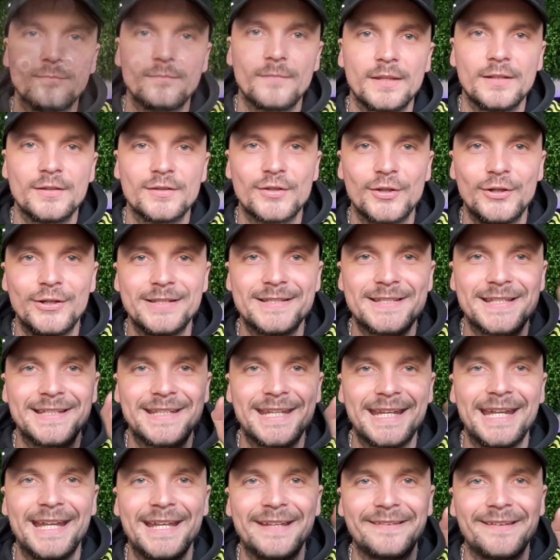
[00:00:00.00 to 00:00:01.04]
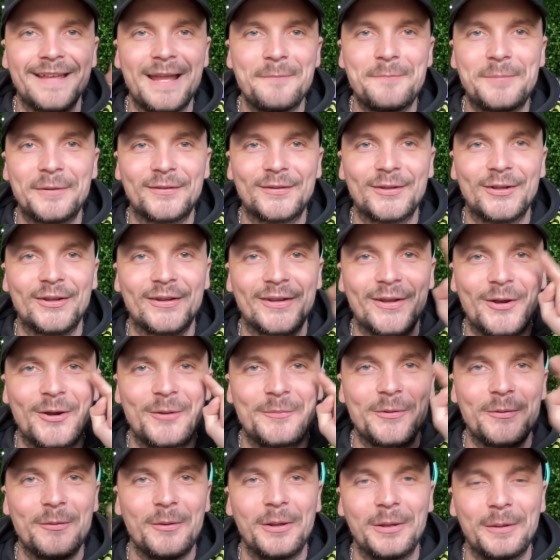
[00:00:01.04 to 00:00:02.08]
So in today's episode, I
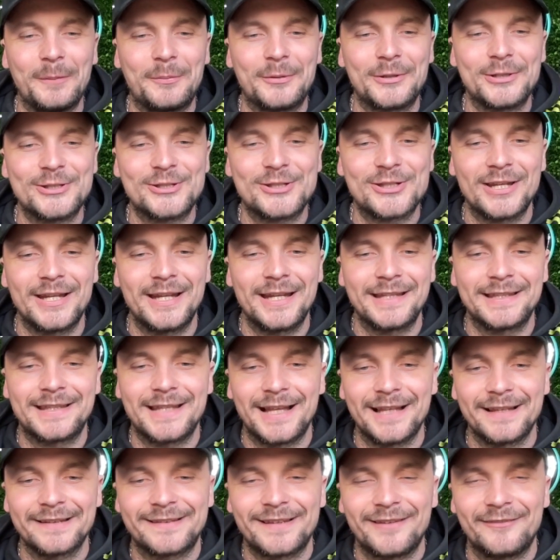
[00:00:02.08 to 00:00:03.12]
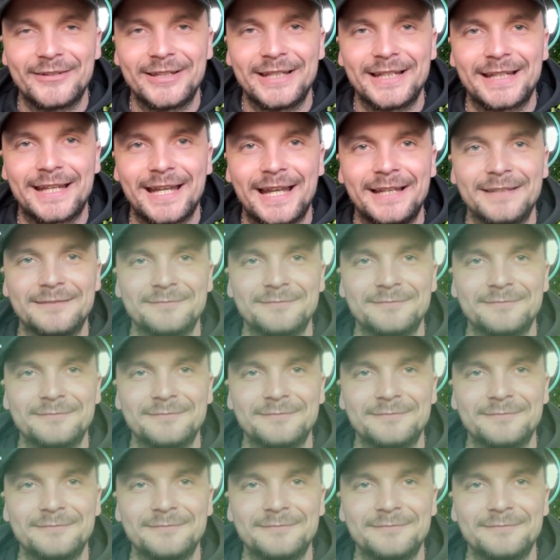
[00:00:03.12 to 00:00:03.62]
hope you all appreciated that. Let's have it again.